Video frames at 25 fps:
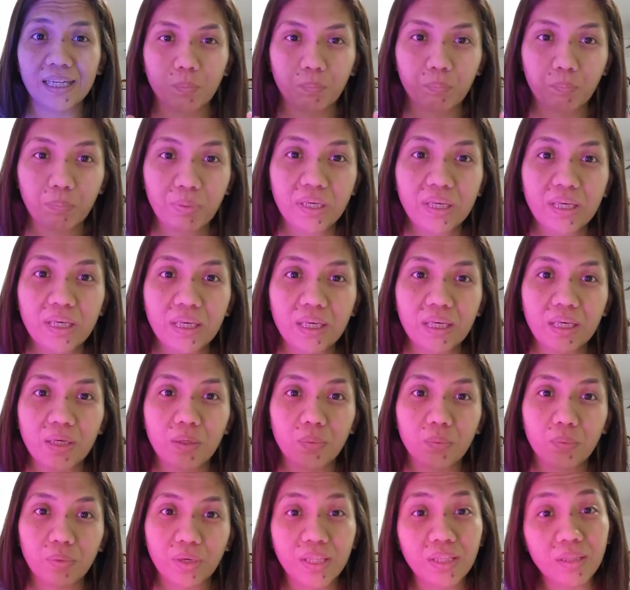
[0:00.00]
being
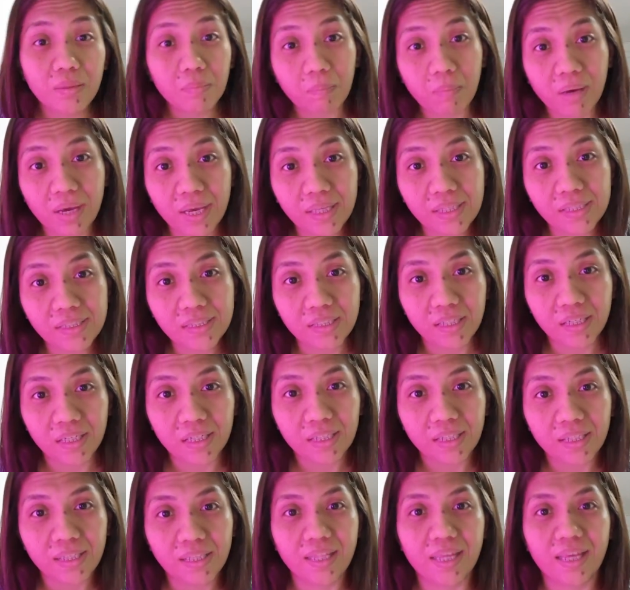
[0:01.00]
with my
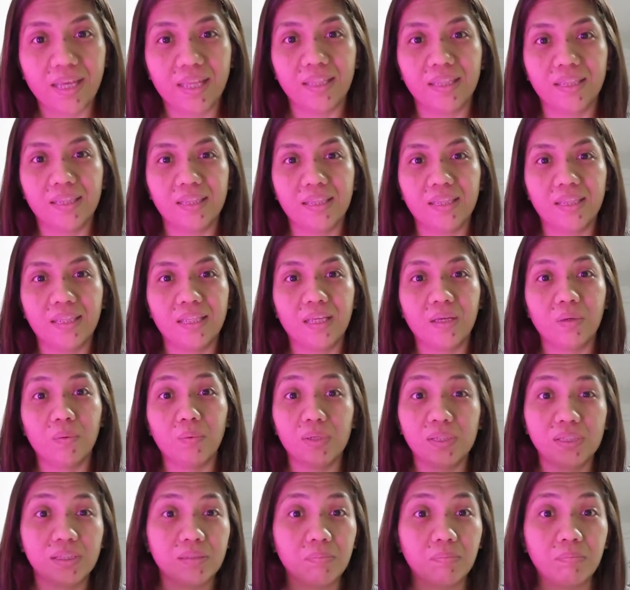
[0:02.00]
son then
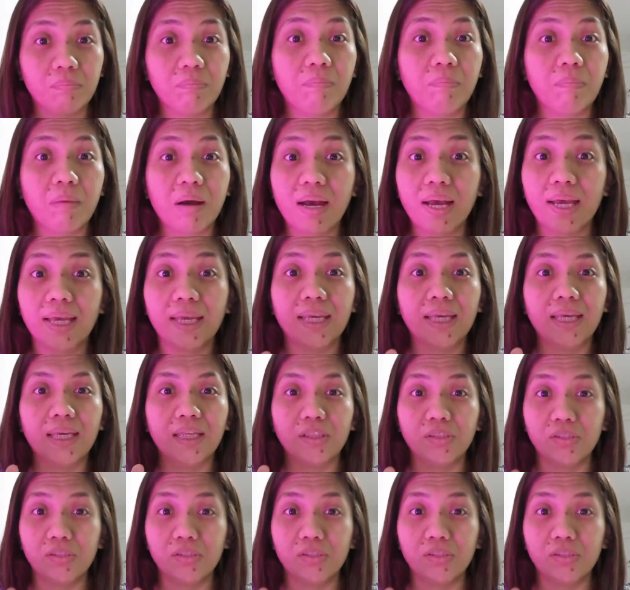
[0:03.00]
was my